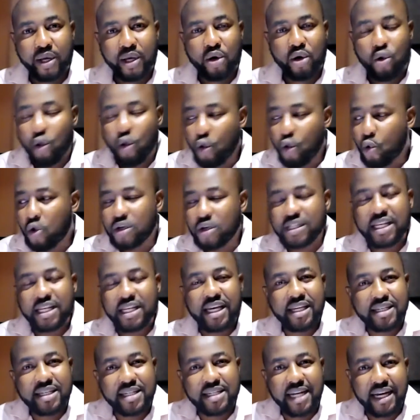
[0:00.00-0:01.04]
who was
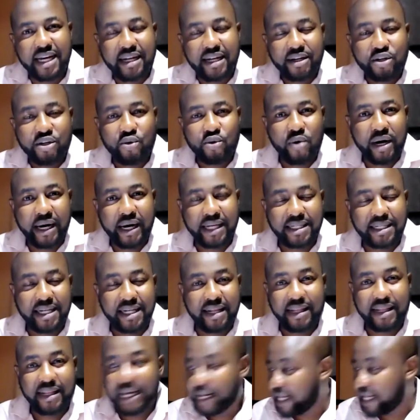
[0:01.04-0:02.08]
Easter, to
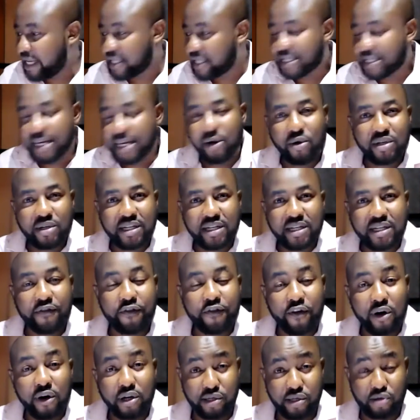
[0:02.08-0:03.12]
understand that Easter was a
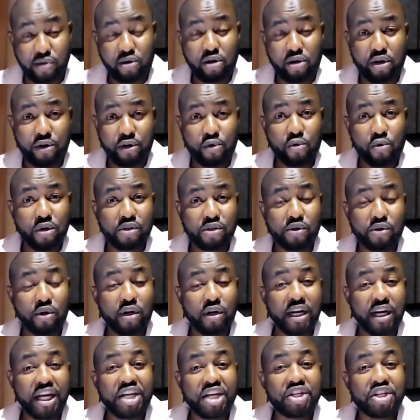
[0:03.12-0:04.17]
false god who was
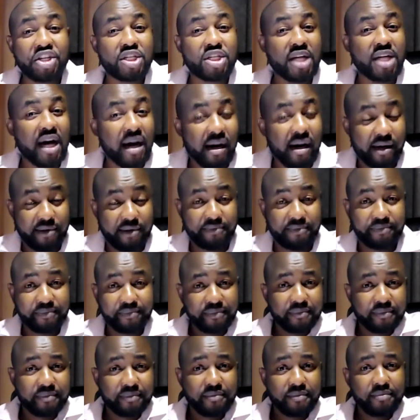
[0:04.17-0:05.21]
called Ishtar,
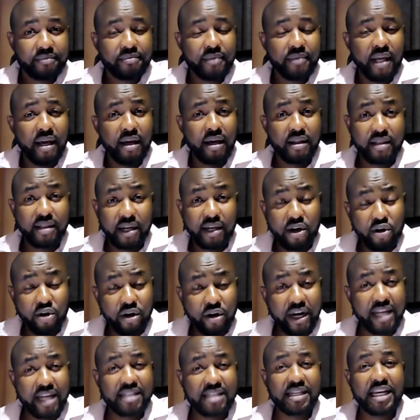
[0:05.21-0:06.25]
the
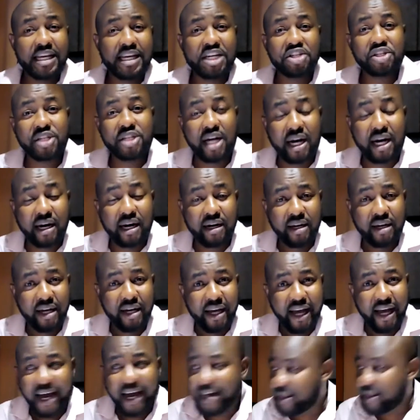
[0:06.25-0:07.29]
goddess Ishtar.
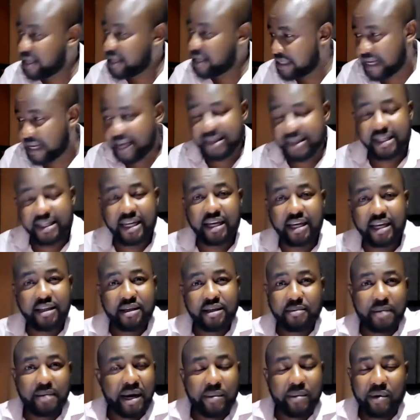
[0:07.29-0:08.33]
And there's nothing in the
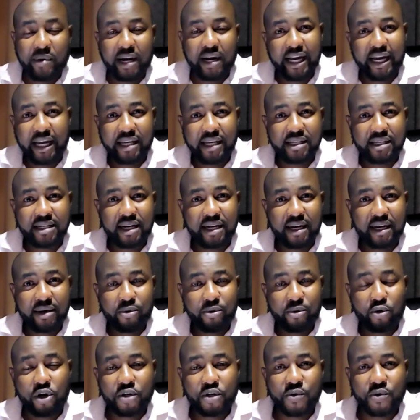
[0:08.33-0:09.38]
Bible like Easter.
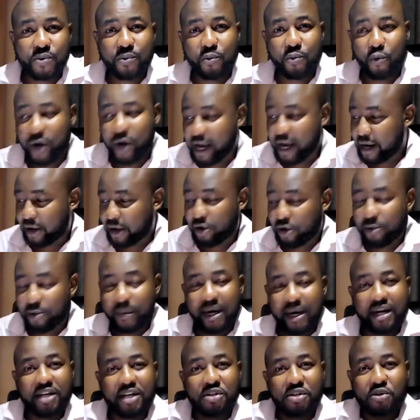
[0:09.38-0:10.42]
What we are
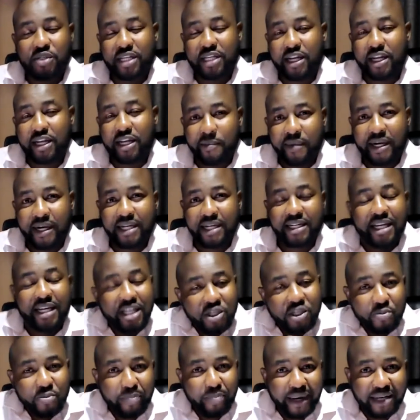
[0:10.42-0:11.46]
commanded to celebrate
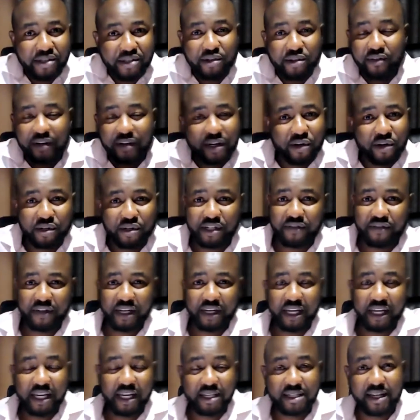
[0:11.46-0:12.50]
is Passover, not even
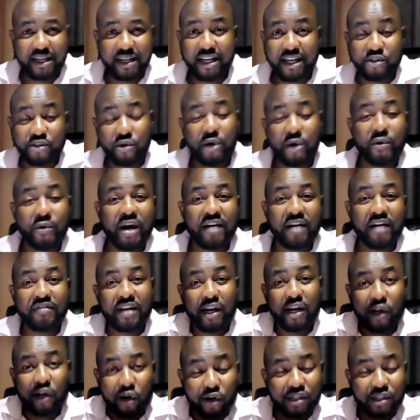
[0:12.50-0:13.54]
Easter. That's why we have the
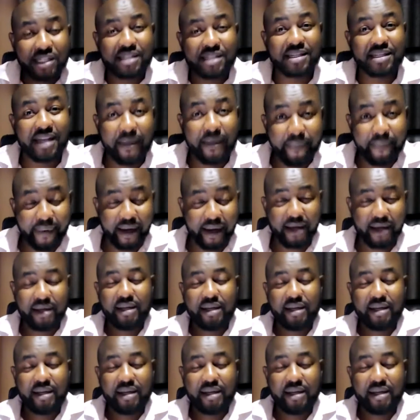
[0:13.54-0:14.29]
Lord's Supper.